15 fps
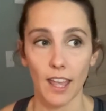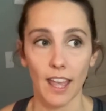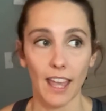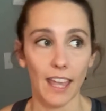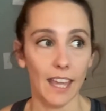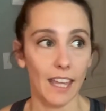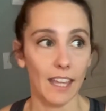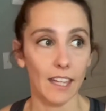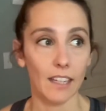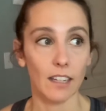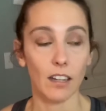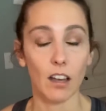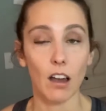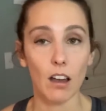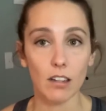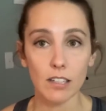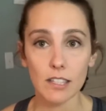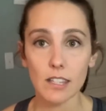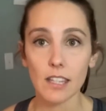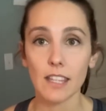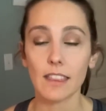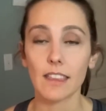And
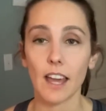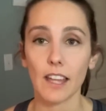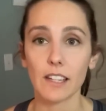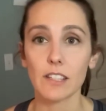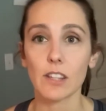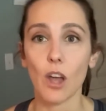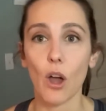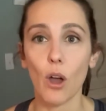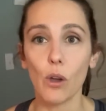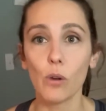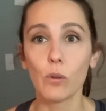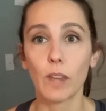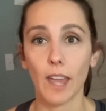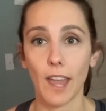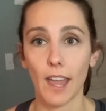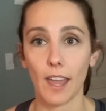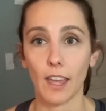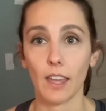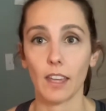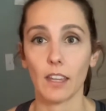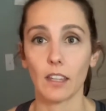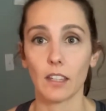honestly, that is
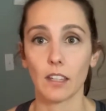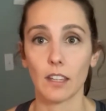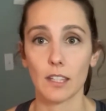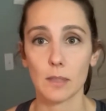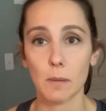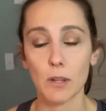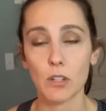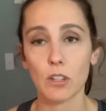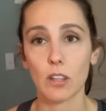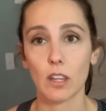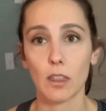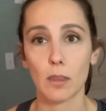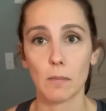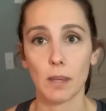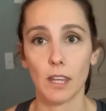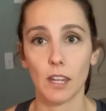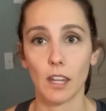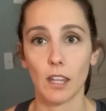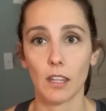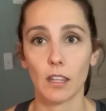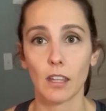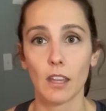okay, especially in the
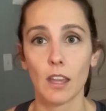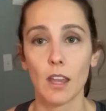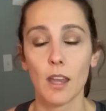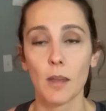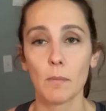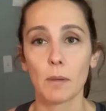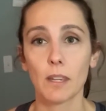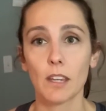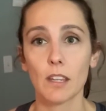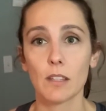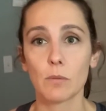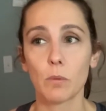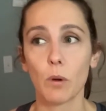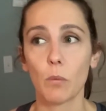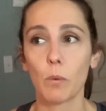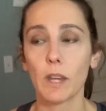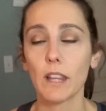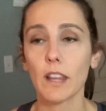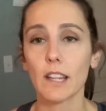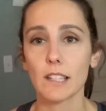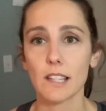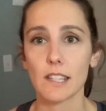beginning. Because what we
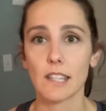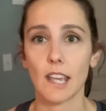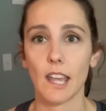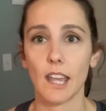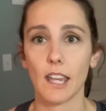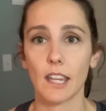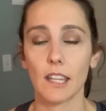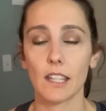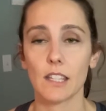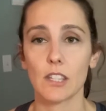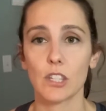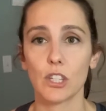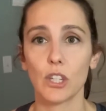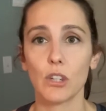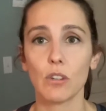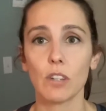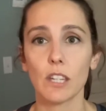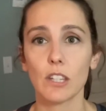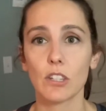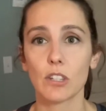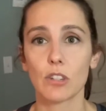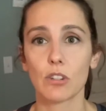like to say is you
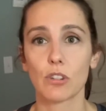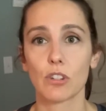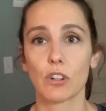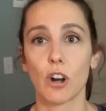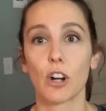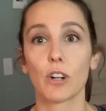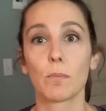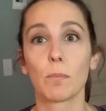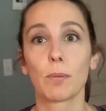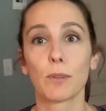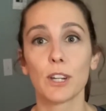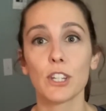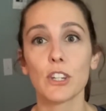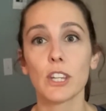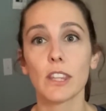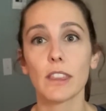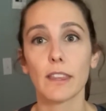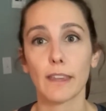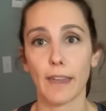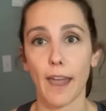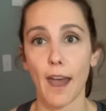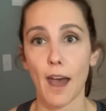need to start bridging the
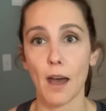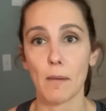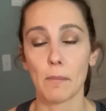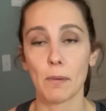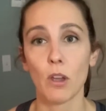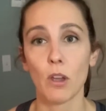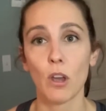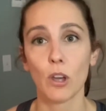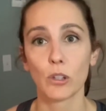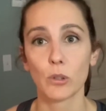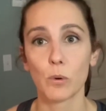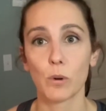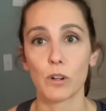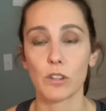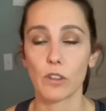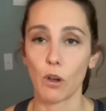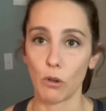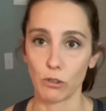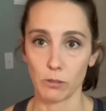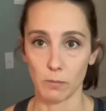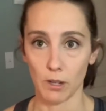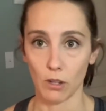gap towards the
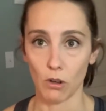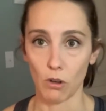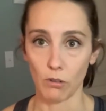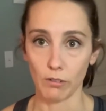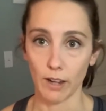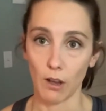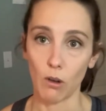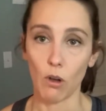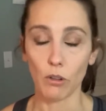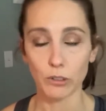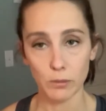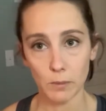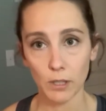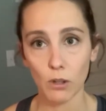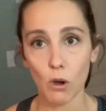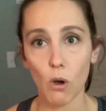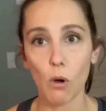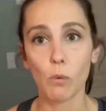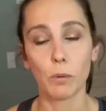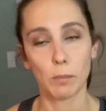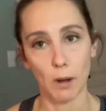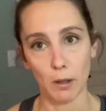ultimate goal. Now, ultimate
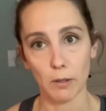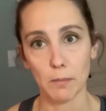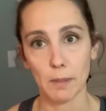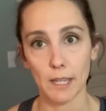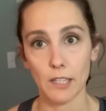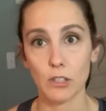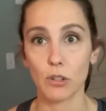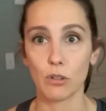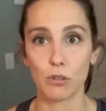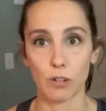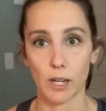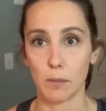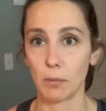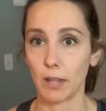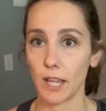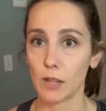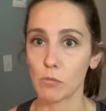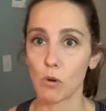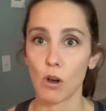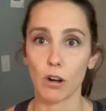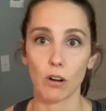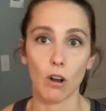goal would probably be to drink plain
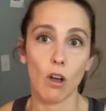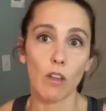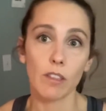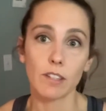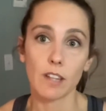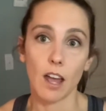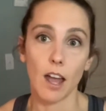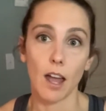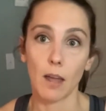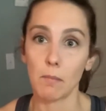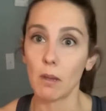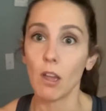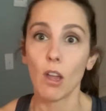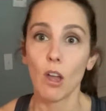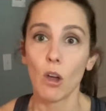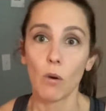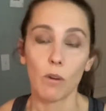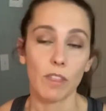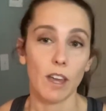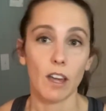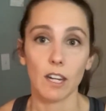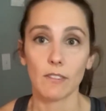water all the time
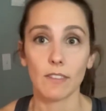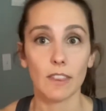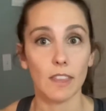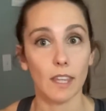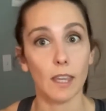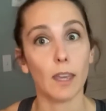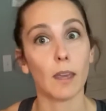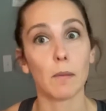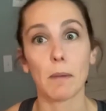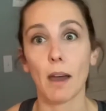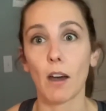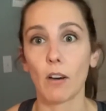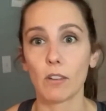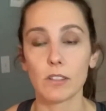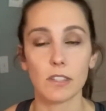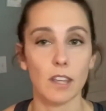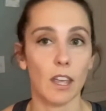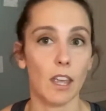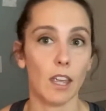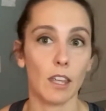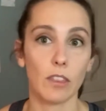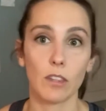without even thinking about,
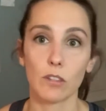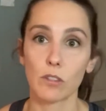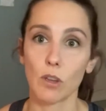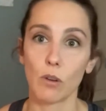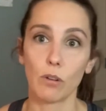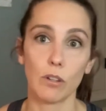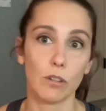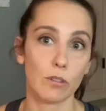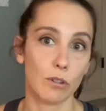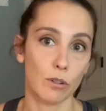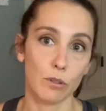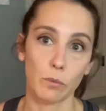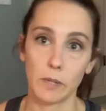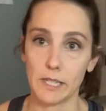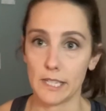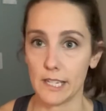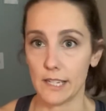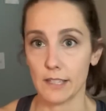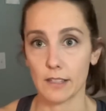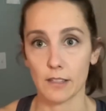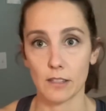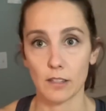say, the sodas or sweet
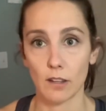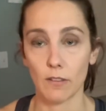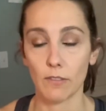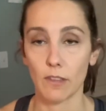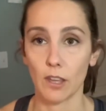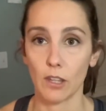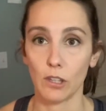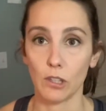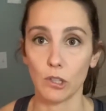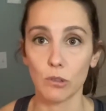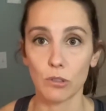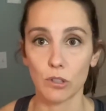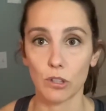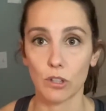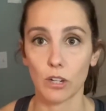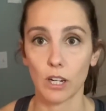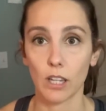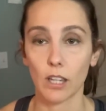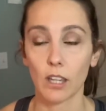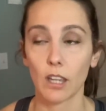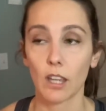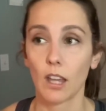teas and stuff that you used to
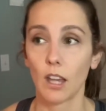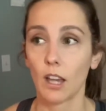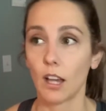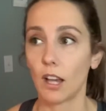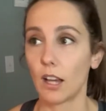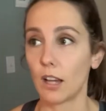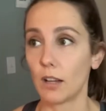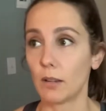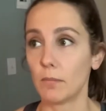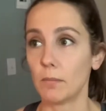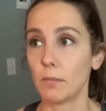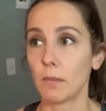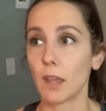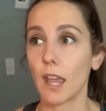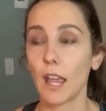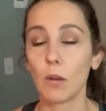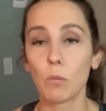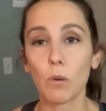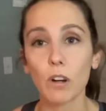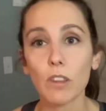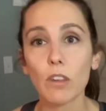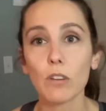drink. Um, and
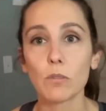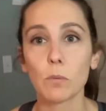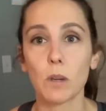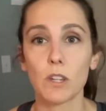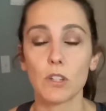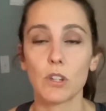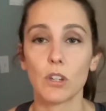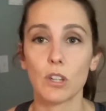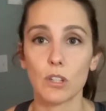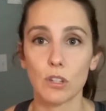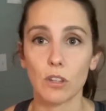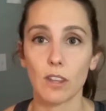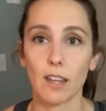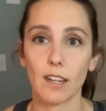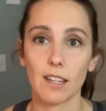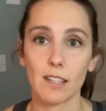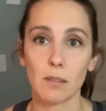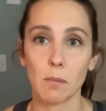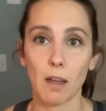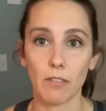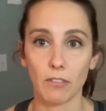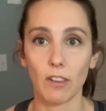one of those ways you can do that is
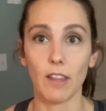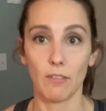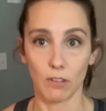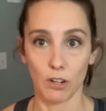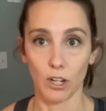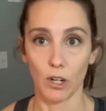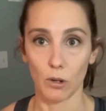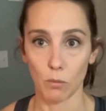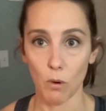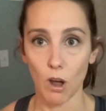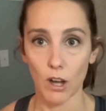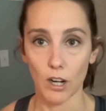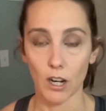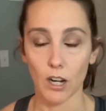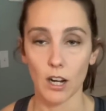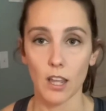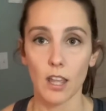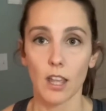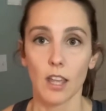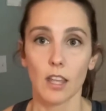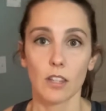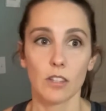by flavoring your water.
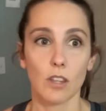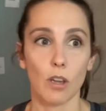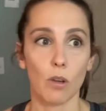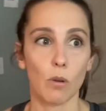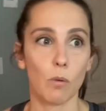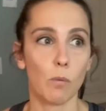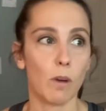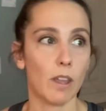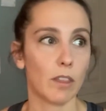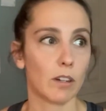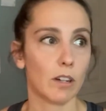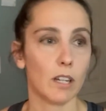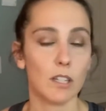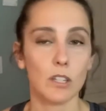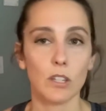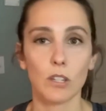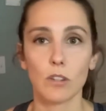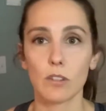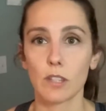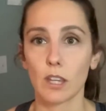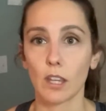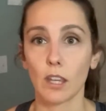So whether it's
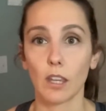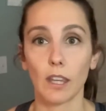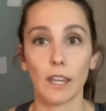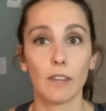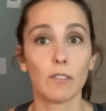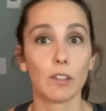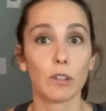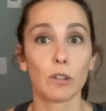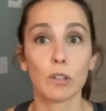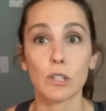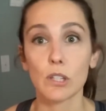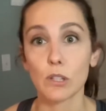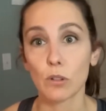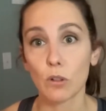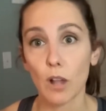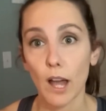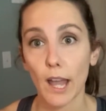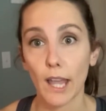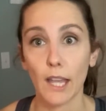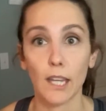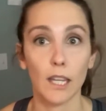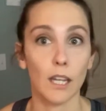using even crystal
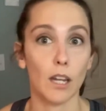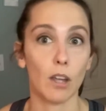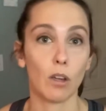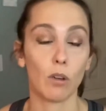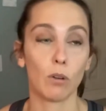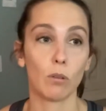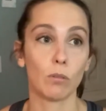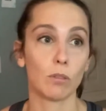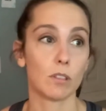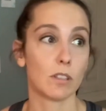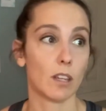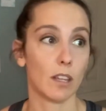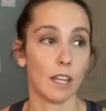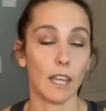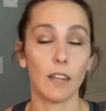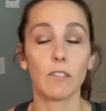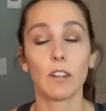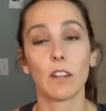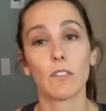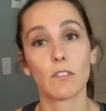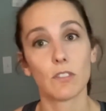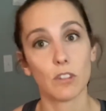light, you know,
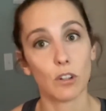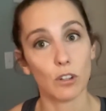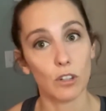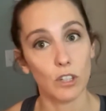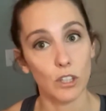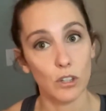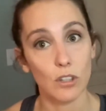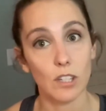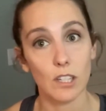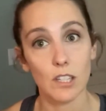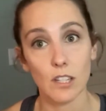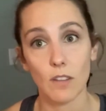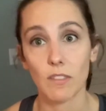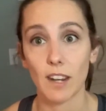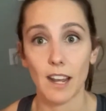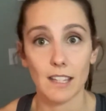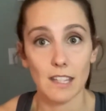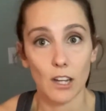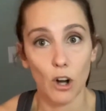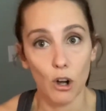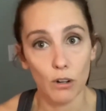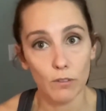even if you're using stuff that has
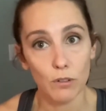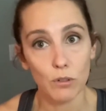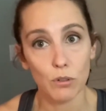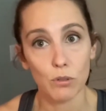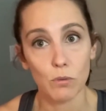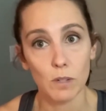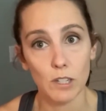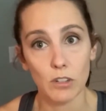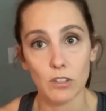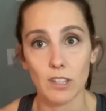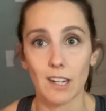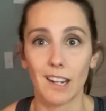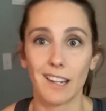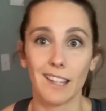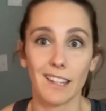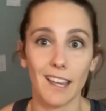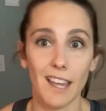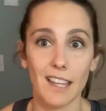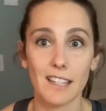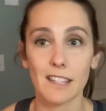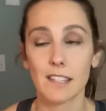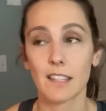like artificial sweeteners in it,
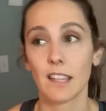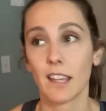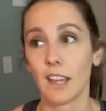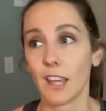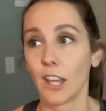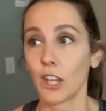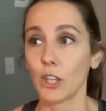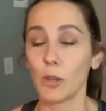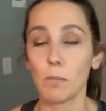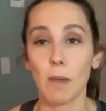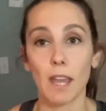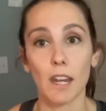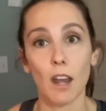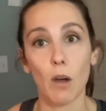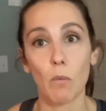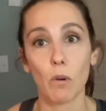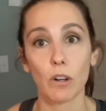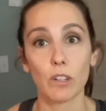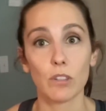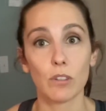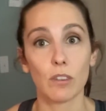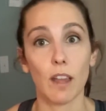yes, you may not
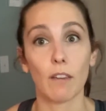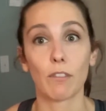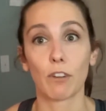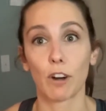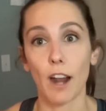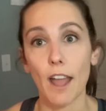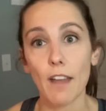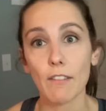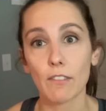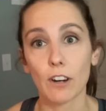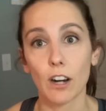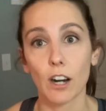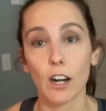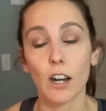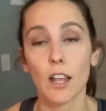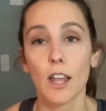want to do that forever,